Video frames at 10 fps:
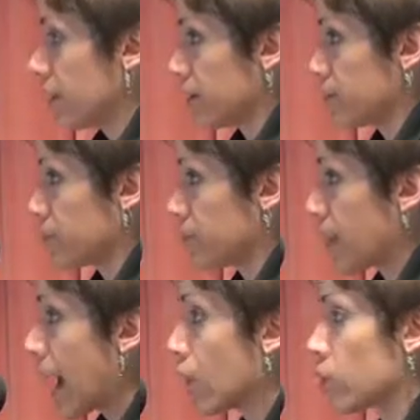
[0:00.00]
of
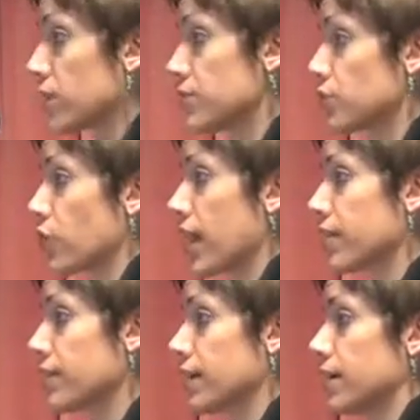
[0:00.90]
power and
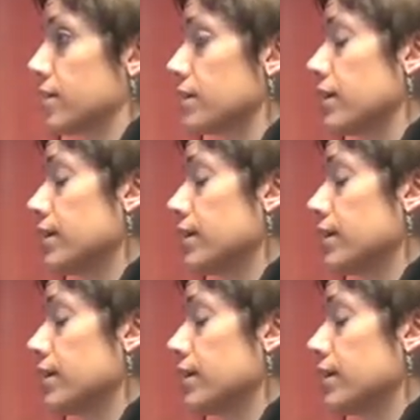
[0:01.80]
strength and